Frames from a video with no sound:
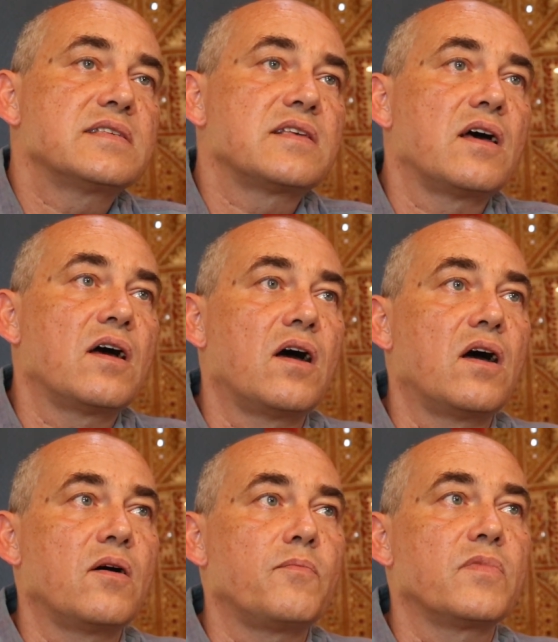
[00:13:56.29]

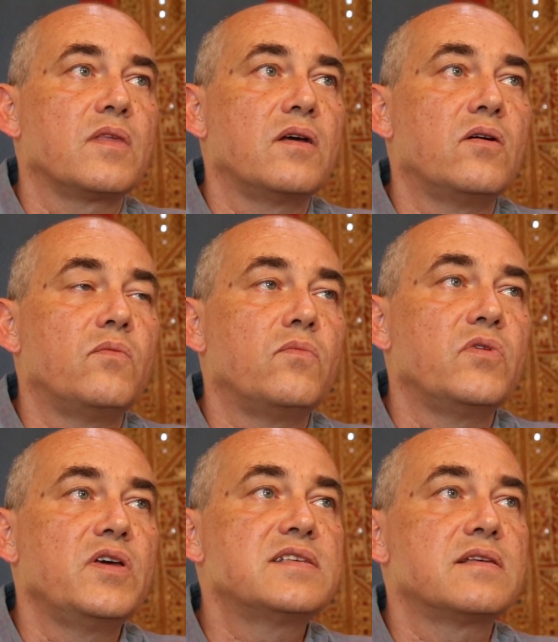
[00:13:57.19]

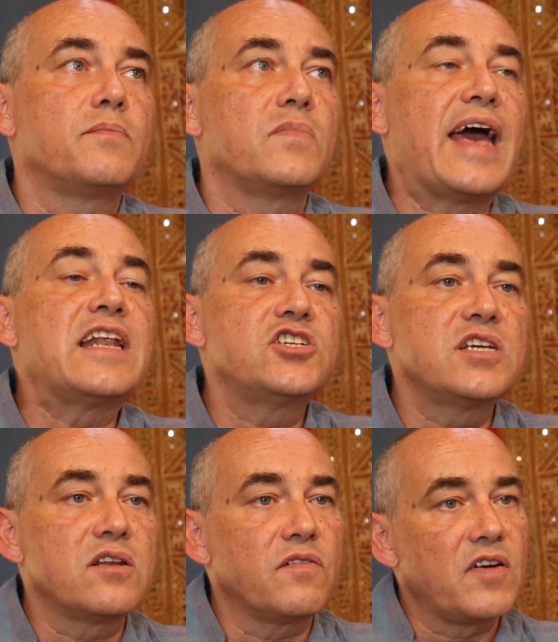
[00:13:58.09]
an
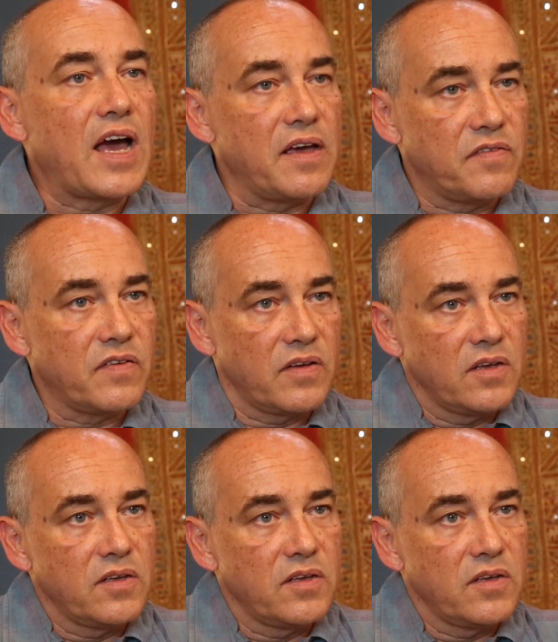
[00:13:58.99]
engine of life.